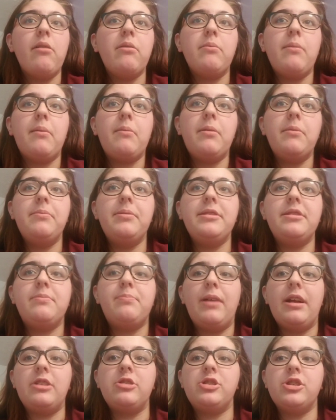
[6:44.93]
I mean, my mom
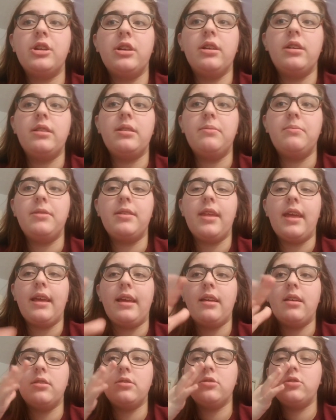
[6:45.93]
puts brown sugar in them to
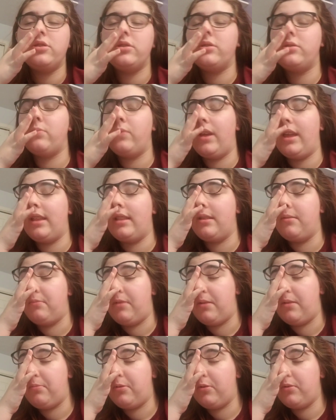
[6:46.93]
like sweeten
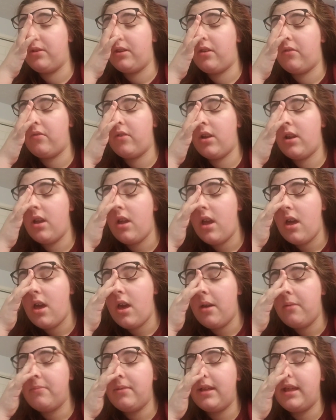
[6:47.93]
them up or whatever,
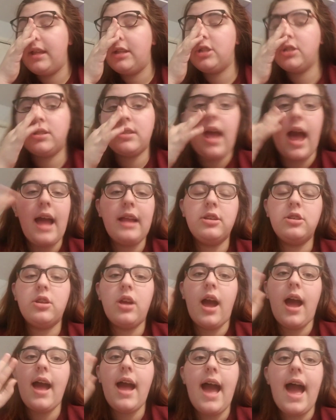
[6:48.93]
but it just I
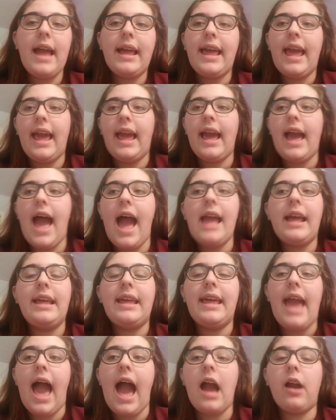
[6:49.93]
I can't. I
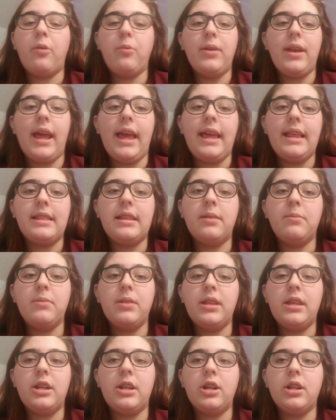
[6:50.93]
gag when I eat
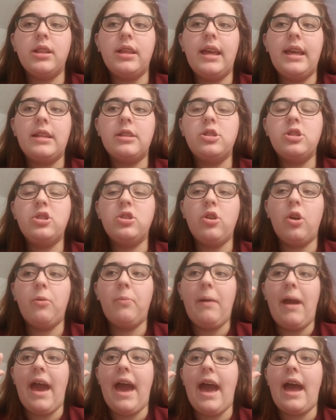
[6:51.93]
them. Literally, it's
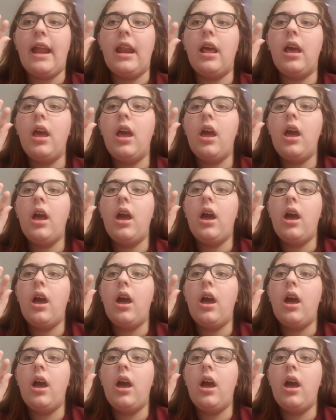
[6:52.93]
so bad.